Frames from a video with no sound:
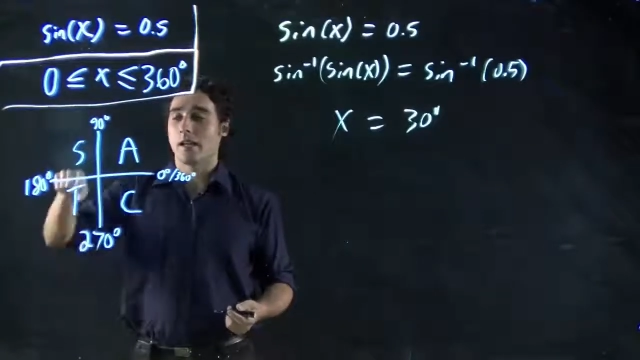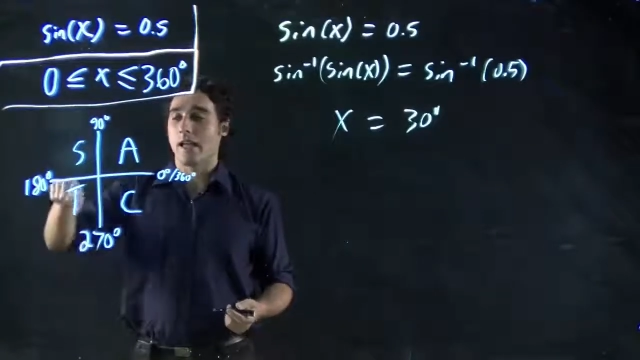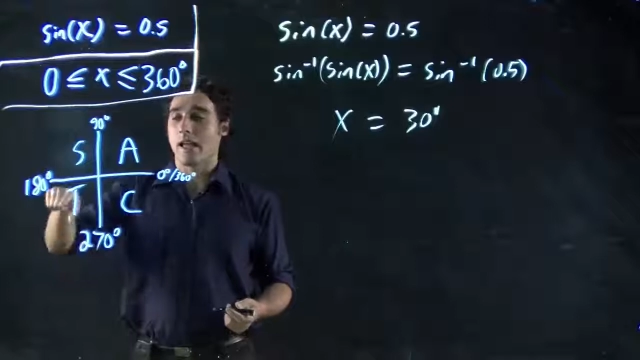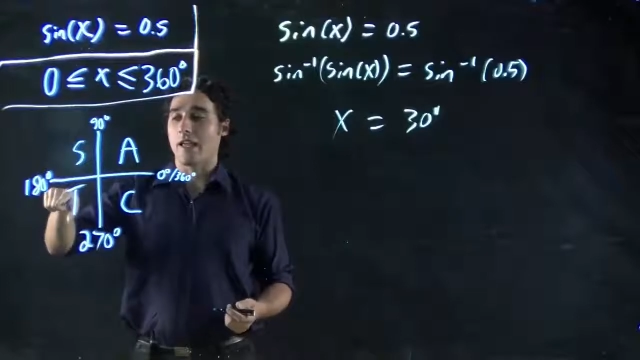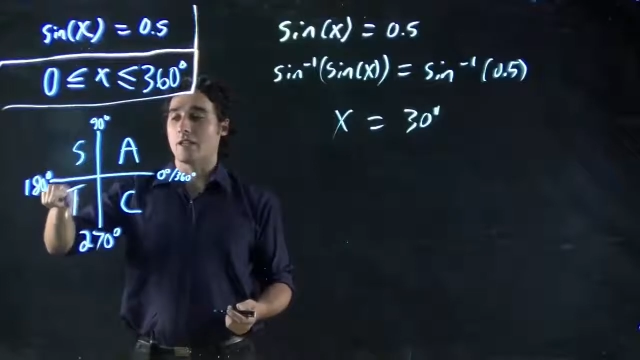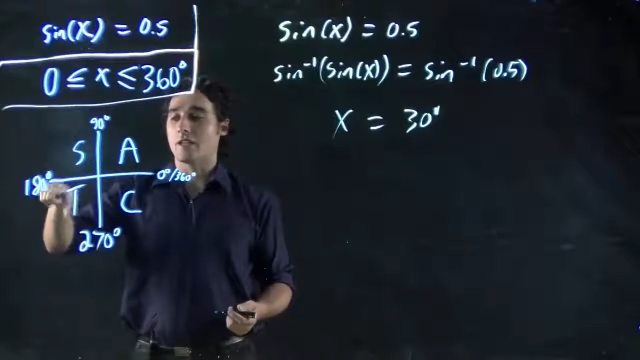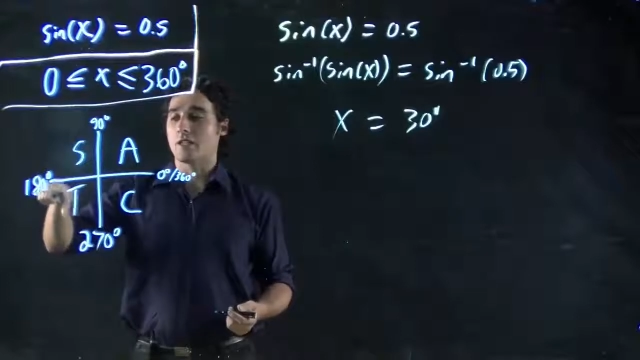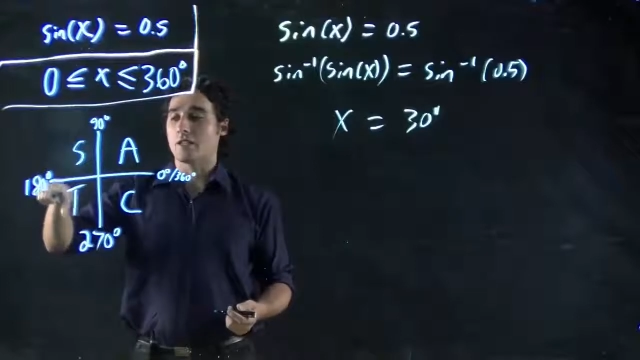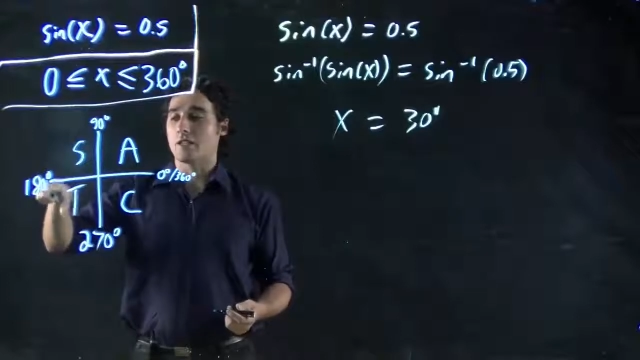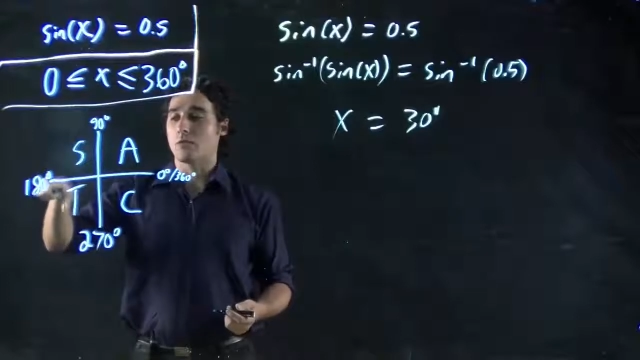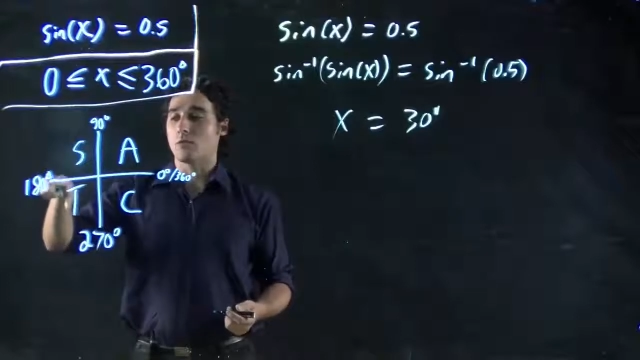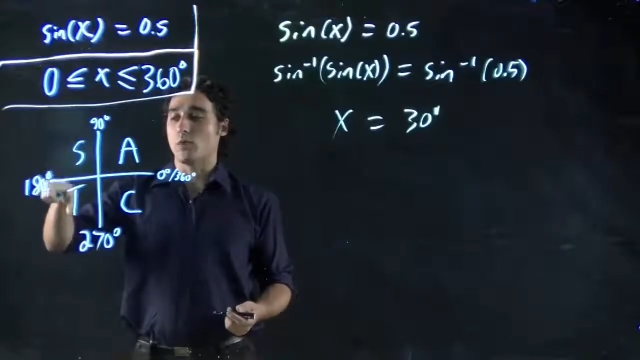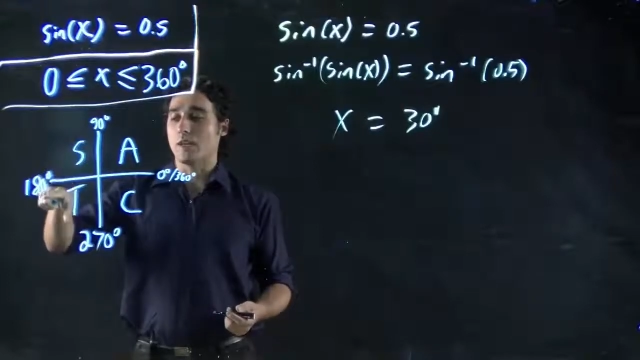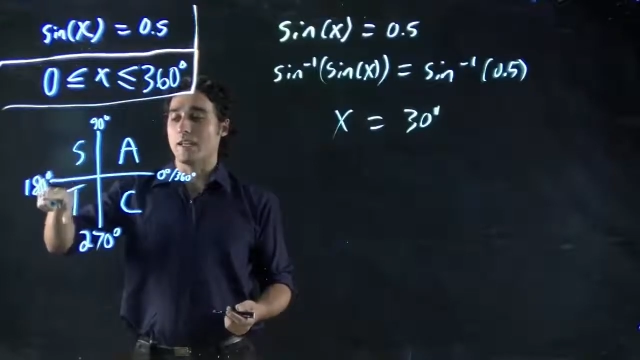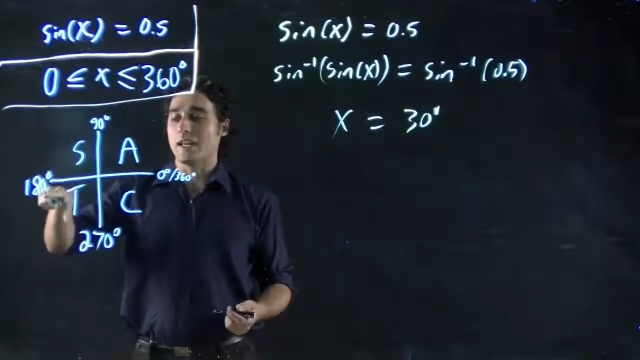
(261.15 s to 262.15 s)
And in the
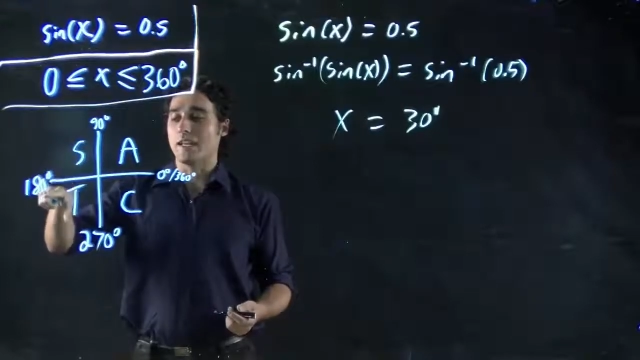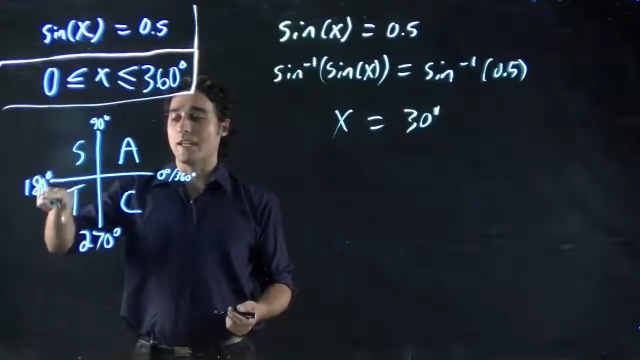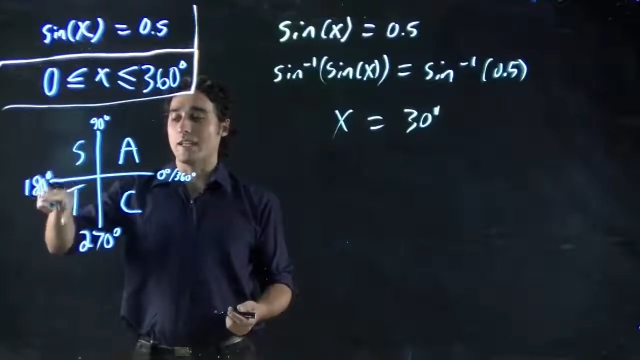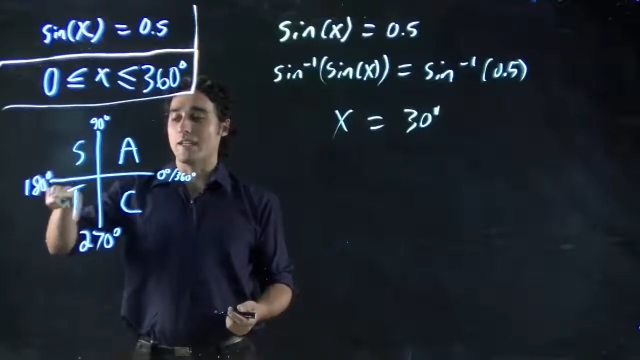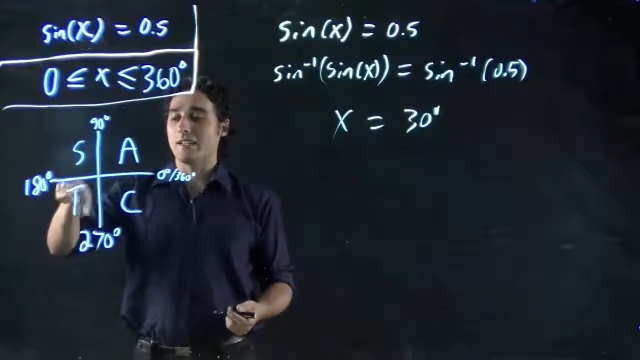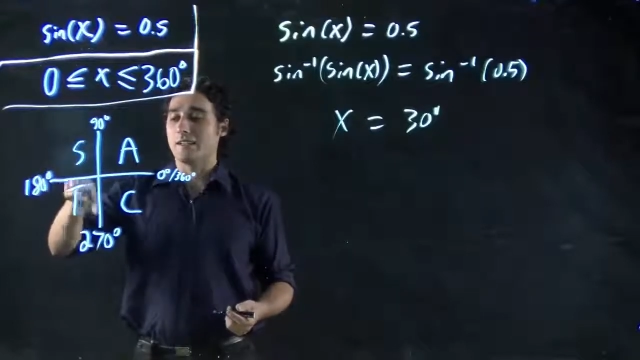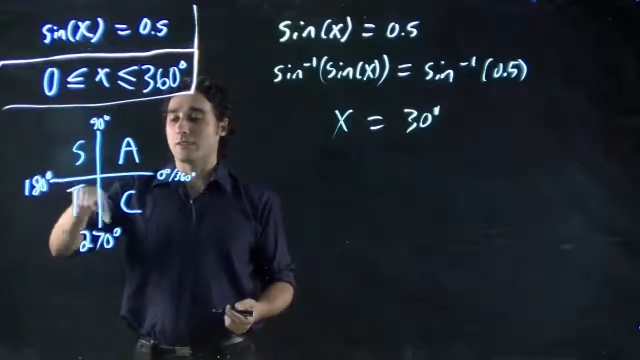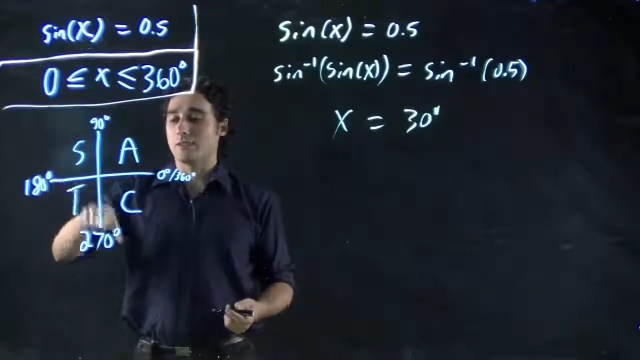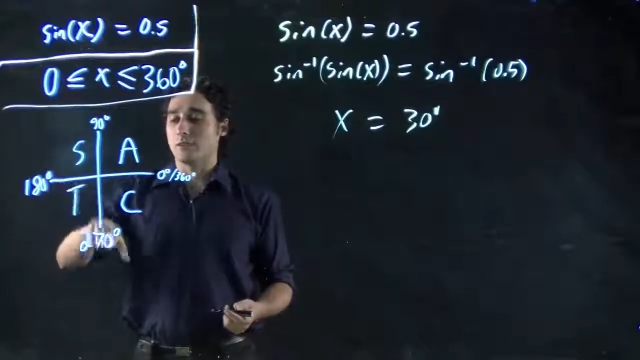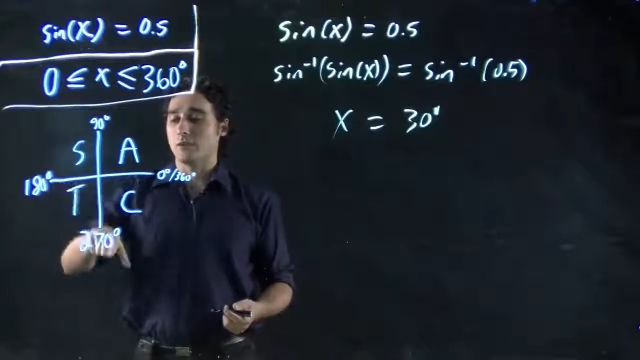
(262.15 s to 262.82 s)
region 180 to